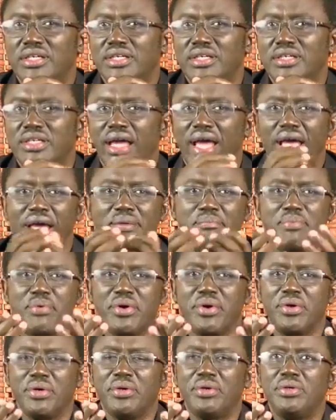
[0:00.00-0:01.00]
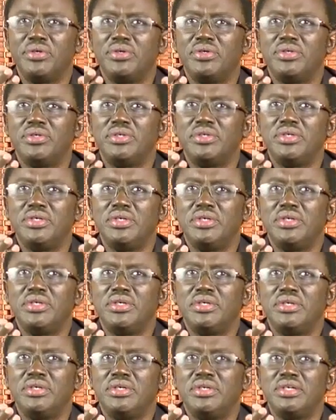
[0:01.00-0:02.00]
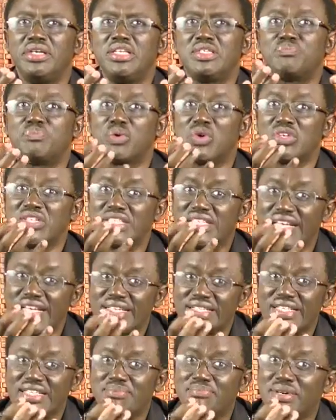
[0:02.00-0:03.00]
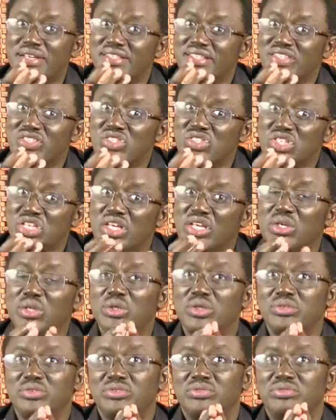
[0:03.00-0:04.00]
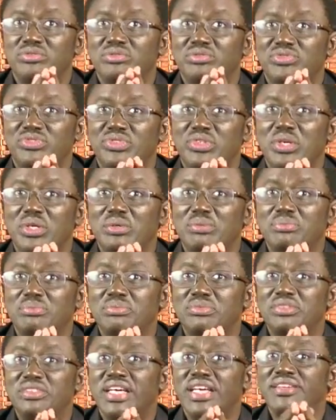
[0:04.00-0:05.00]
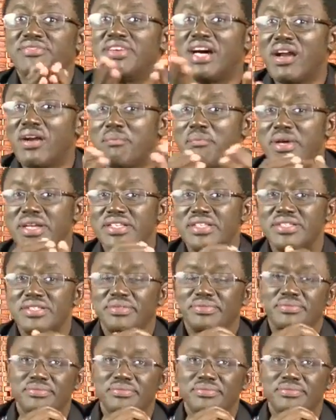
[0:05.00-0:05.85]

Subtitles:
The embryo is protected by this shell from the environment.